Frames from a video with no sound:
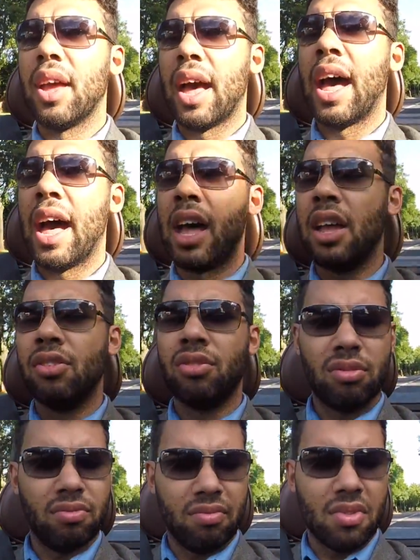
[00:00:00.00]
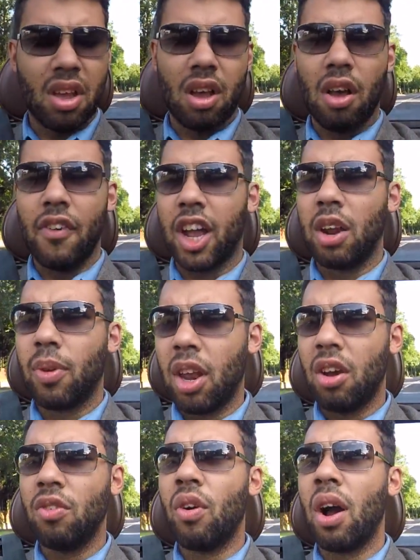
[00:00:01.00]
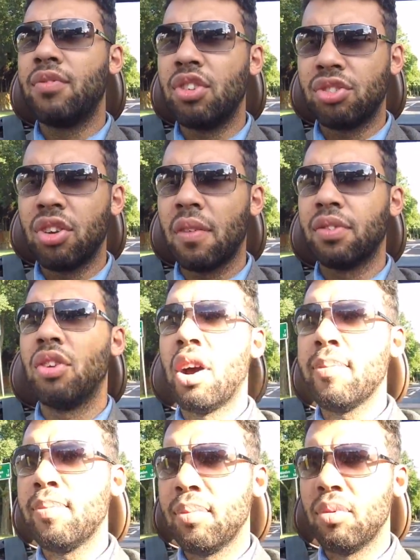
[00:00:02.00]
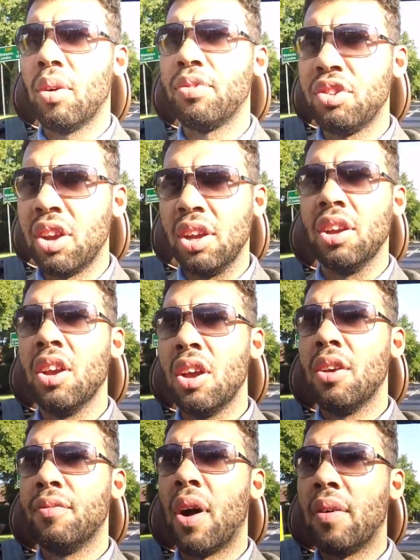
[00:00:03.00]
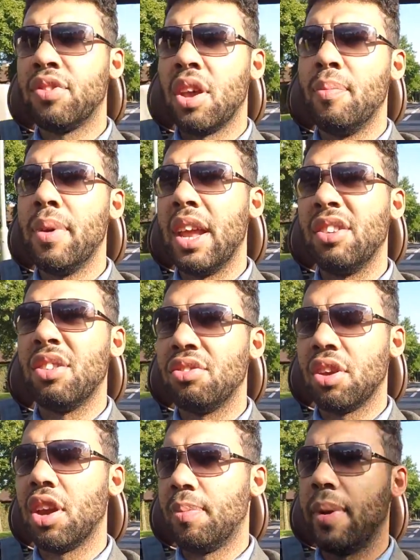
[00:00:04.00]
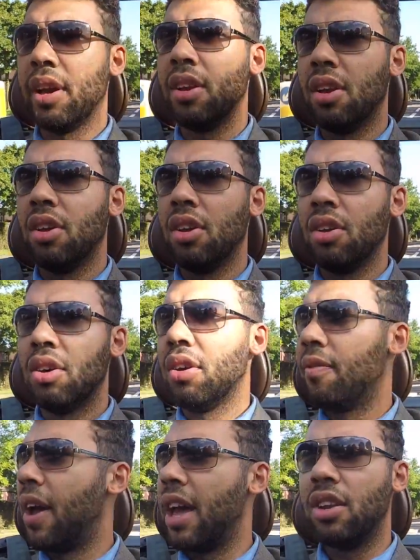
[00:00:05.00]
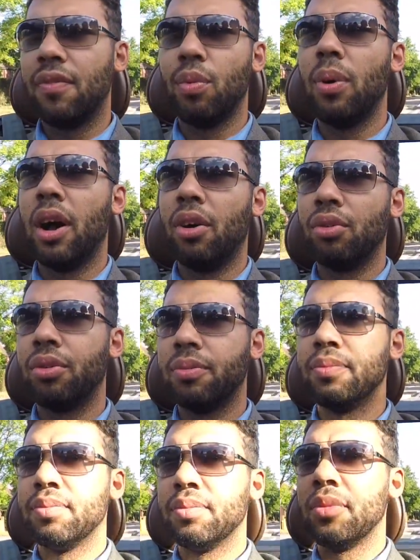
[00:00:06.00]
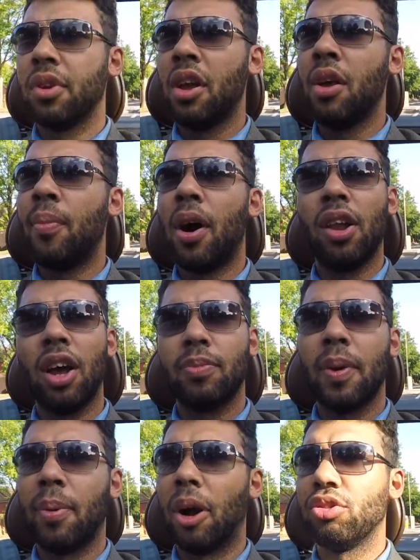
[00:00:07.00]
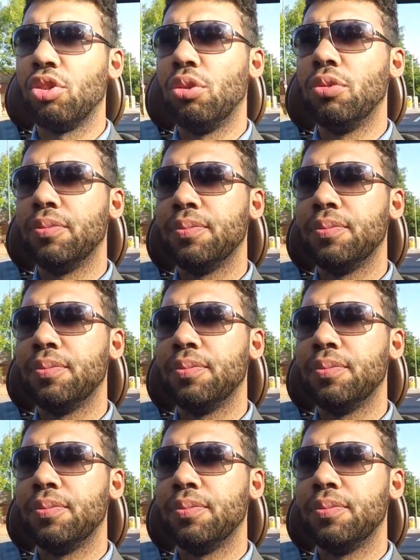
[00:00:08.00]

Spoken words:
and I reckon I'm going to arrive just after 9. Obviously 5 or 10 minutes isn't going to be the end of the world, but I like to be punctual.